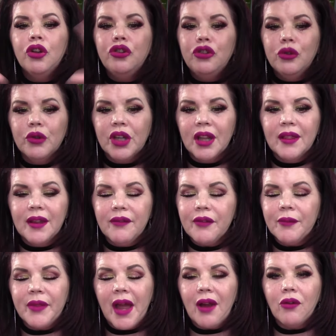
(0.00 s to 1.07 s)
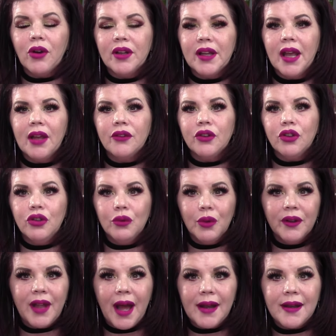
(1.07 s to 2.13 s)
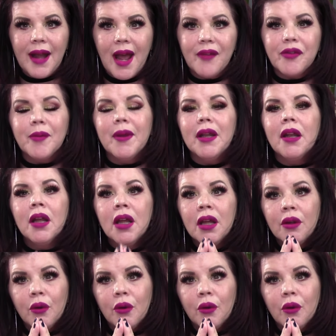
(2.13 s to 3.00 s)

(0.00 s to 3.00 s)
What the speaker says: You can live from thyroid cancer. You will not die from it.